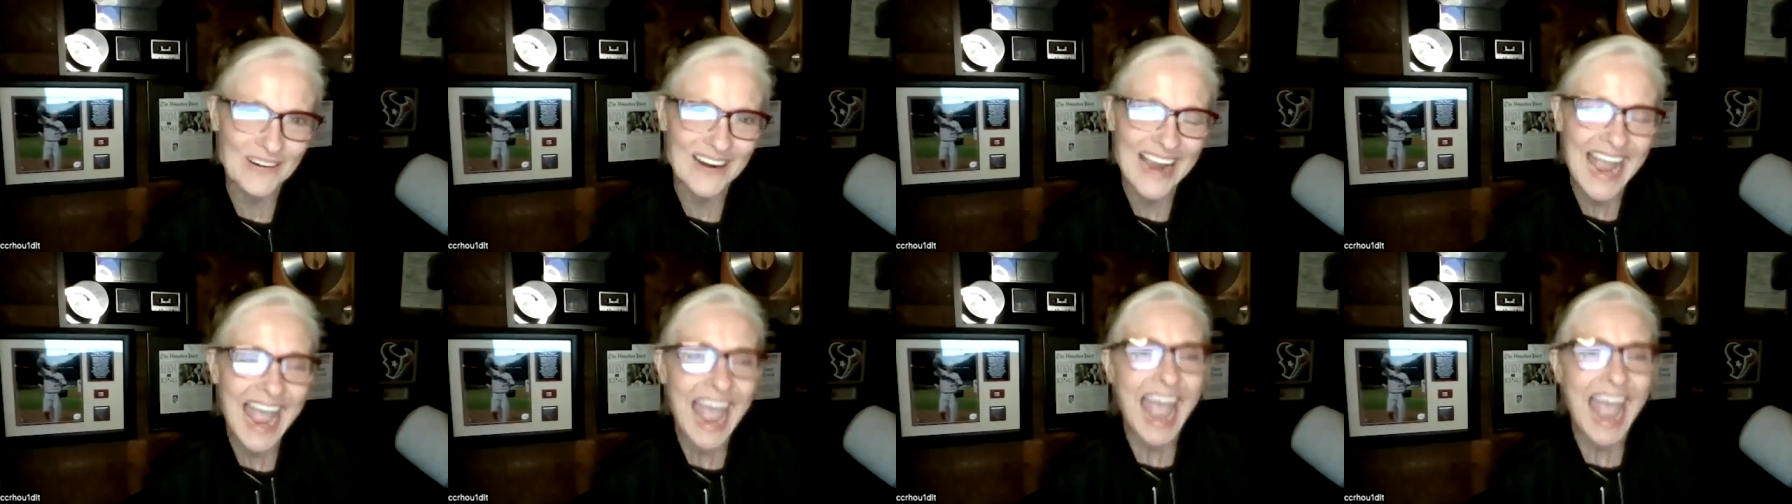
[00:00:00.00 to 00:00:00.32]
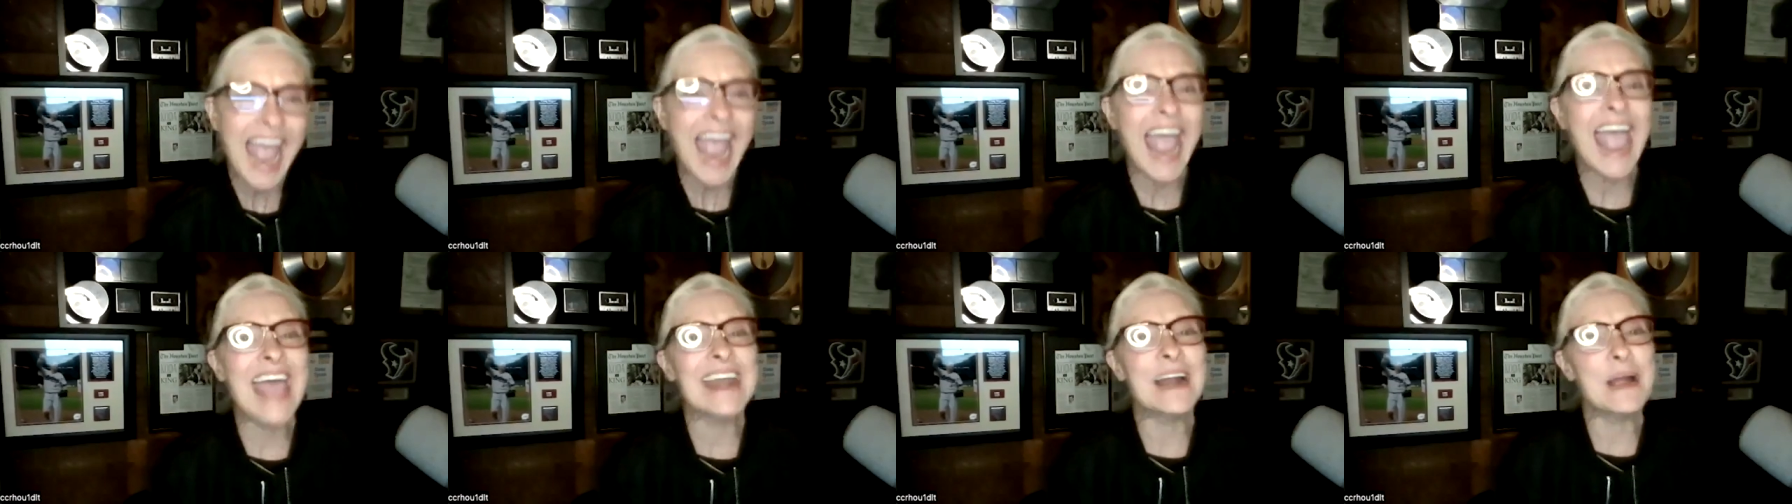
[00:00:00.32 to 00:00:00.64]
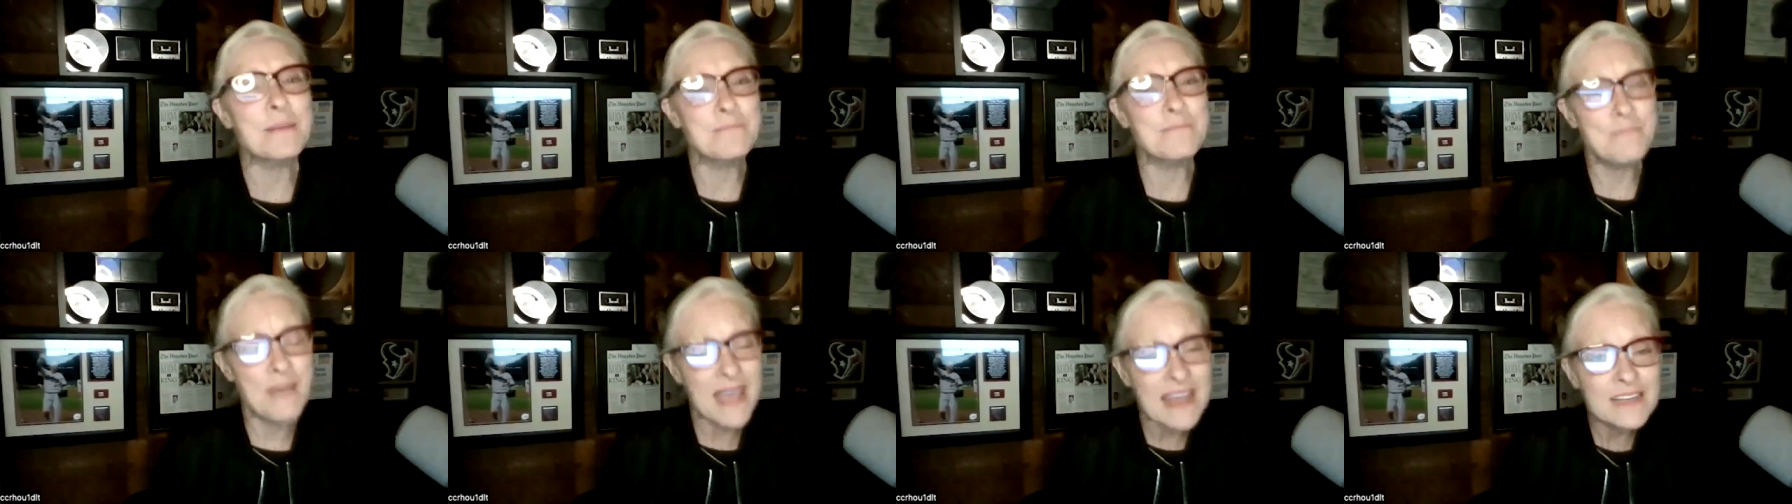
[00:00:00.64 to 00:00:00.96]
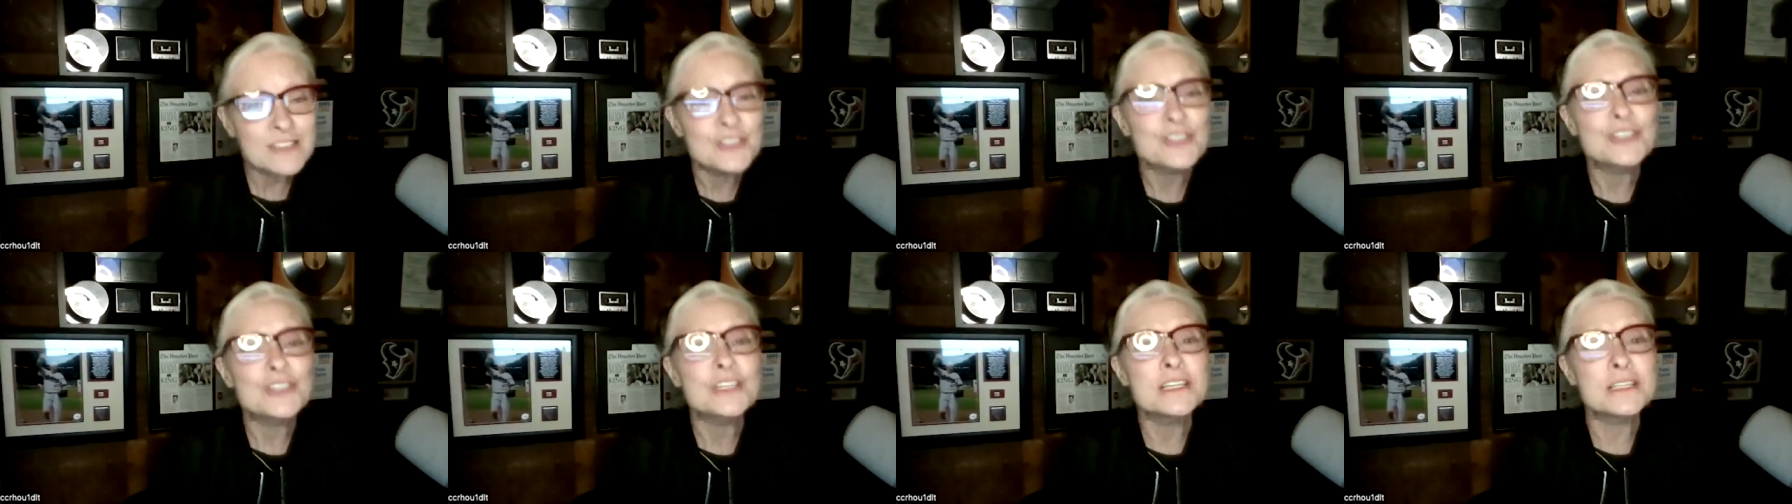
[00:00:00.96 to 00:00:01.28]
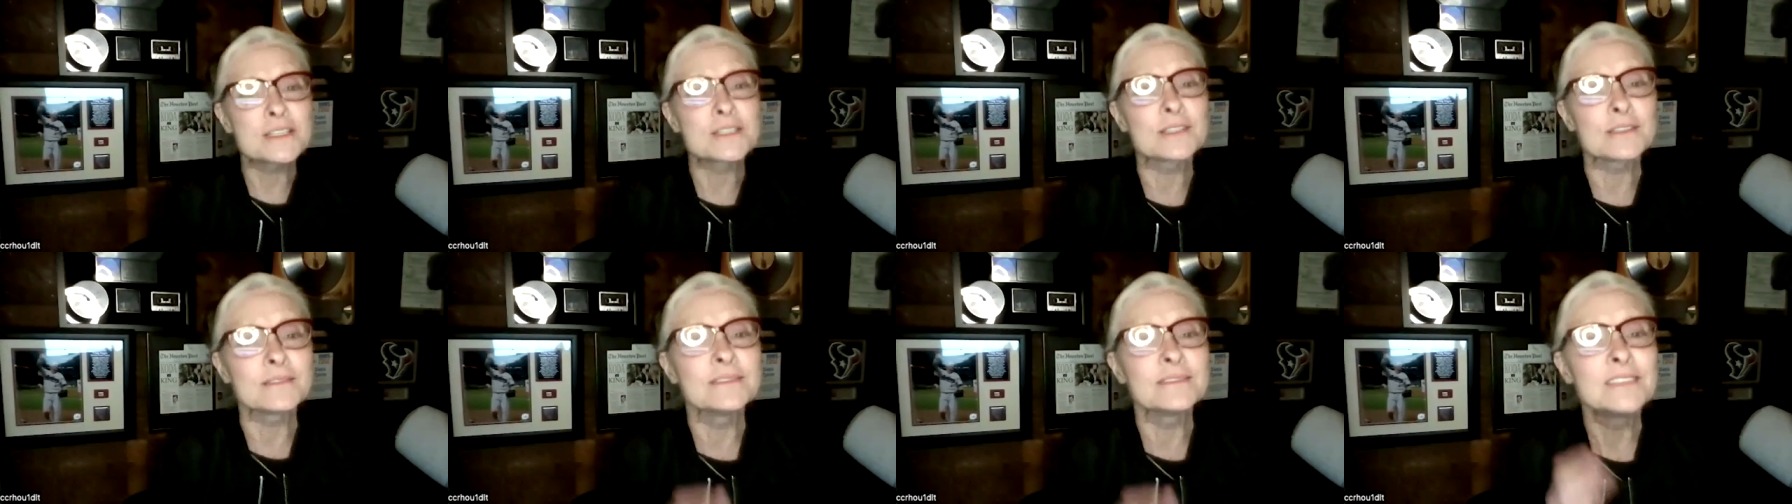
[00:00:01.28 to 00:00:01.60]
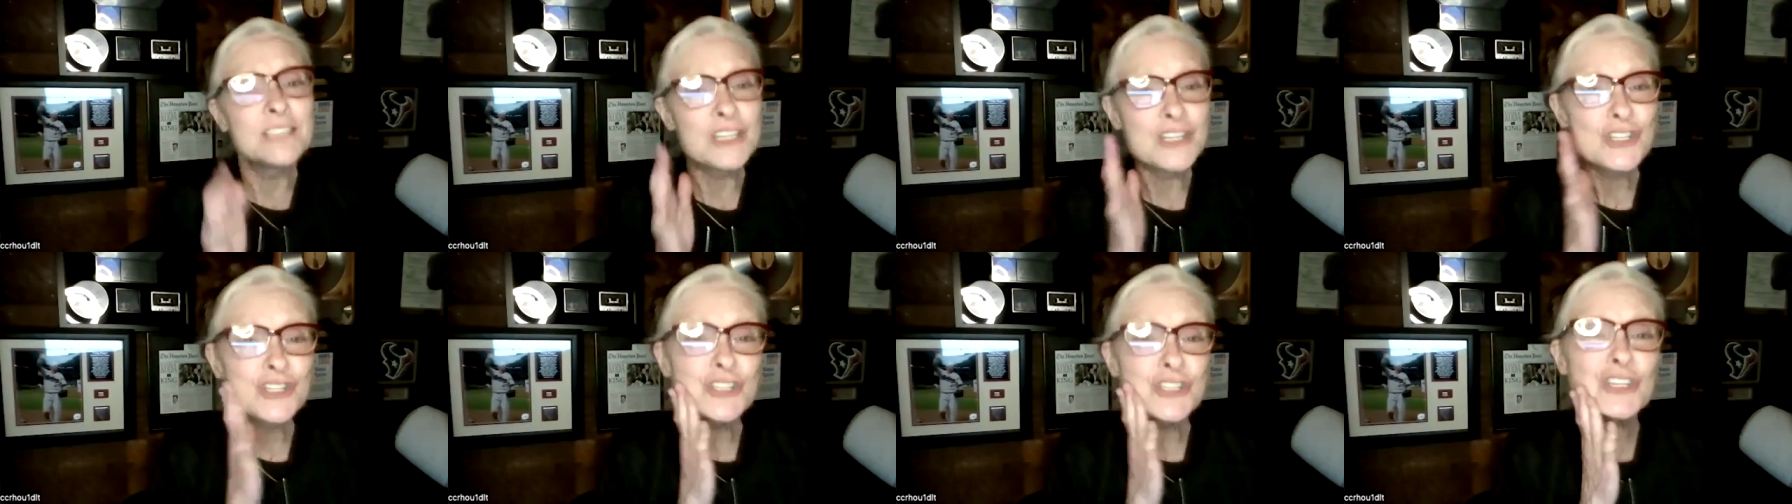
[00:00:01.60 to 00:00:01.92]
And, and I bet she's,
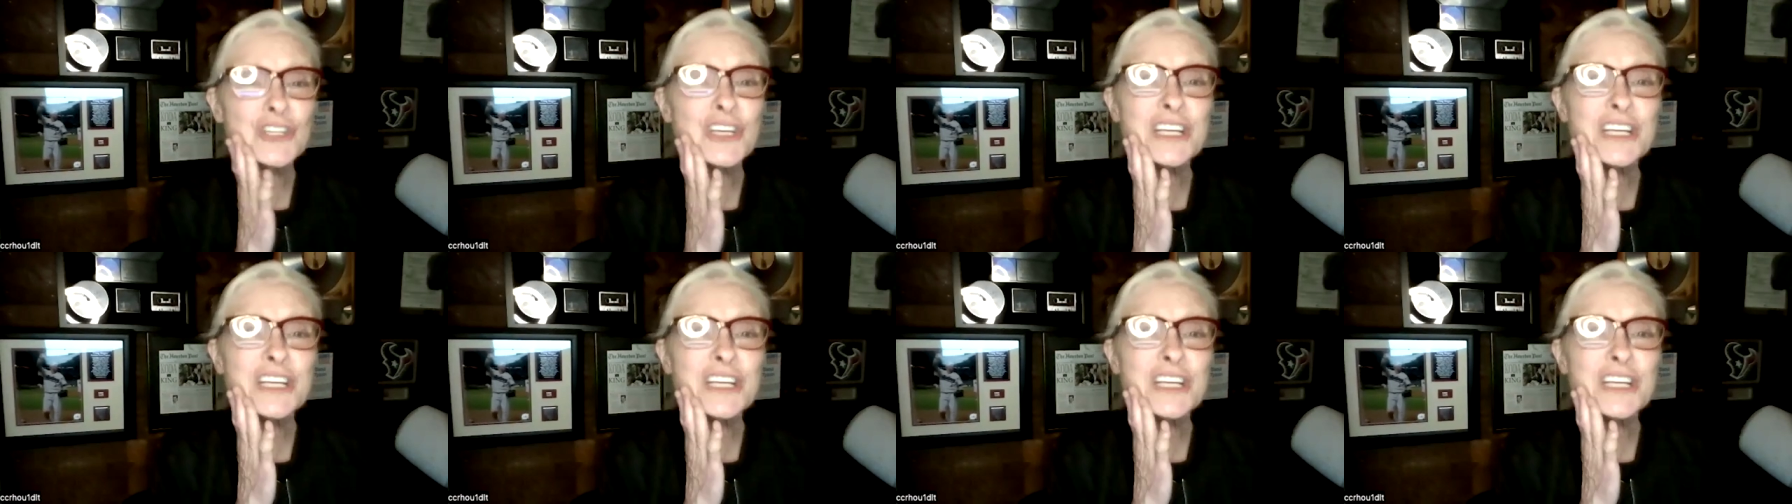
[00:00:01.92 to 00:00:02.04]
section.